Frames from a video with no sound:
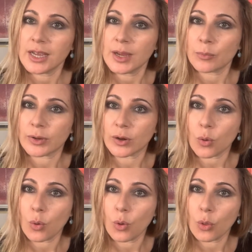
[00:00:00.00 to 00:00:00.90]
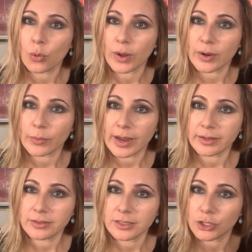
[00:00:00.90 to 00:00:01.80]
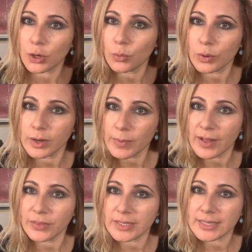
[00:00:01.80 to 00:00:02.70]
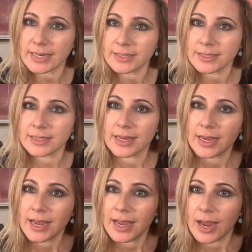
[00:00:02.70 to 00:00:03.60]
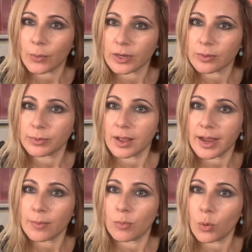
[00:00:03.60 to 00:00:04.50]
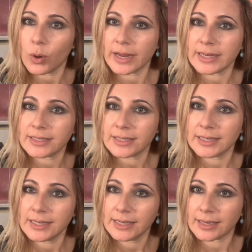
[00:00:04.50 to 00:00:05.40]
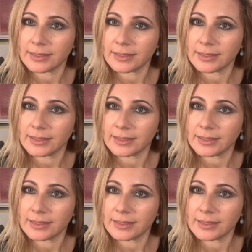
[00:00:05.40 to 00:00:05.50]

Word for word: Bring it all the way around. Don't worry about these ends. And we're going to apply more heat here.